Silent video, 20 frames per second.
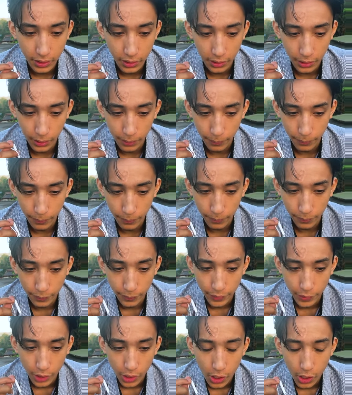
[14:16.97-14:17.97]
Um,
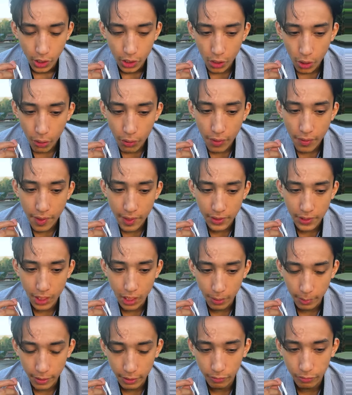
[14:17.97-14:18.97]
know that that's
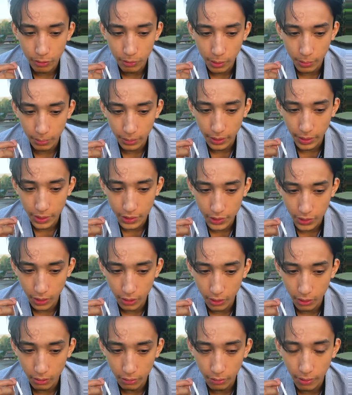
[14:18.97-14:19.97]
coming from a place
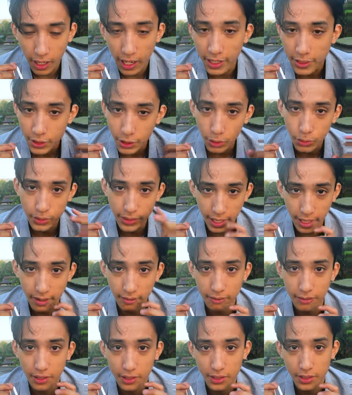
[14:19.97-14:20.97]
of, I don't
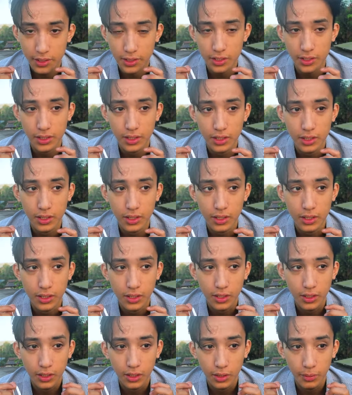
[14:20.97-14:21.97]
have this.
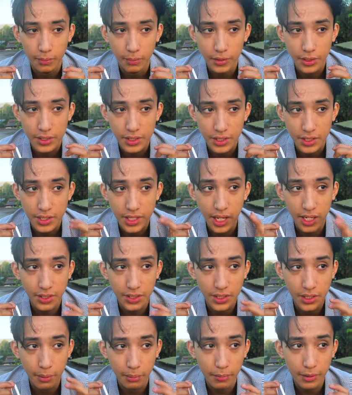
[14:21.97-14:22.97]
Um, this is not
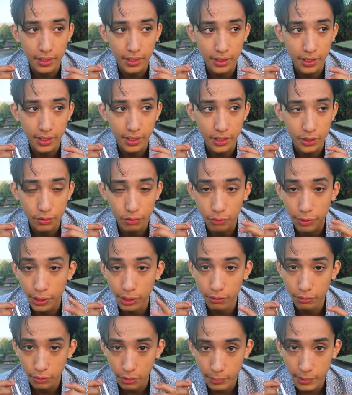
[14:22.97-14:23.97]
something that is
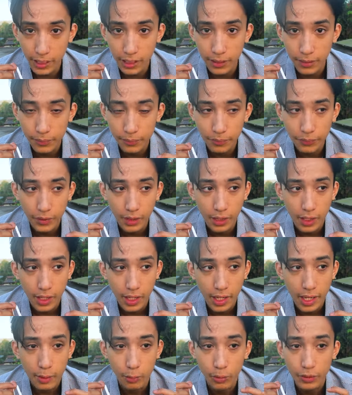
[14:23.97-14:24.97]
real for me.
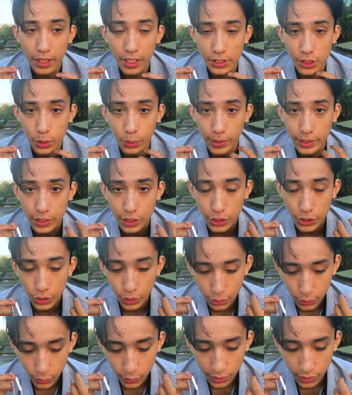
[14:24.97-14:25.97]
And what that's going to
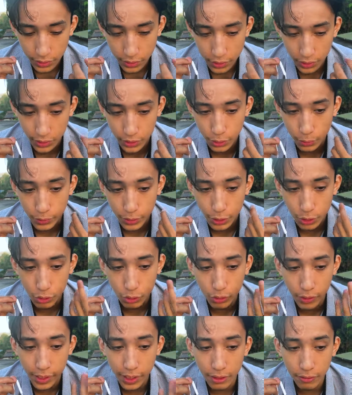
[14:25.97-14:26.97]
do is it's going to
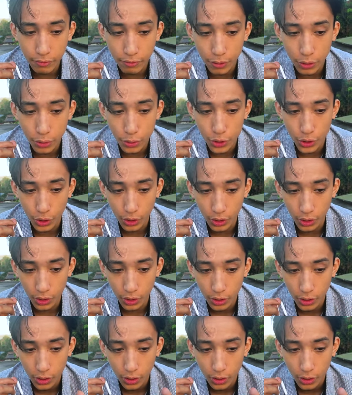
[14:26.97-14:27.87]
create a future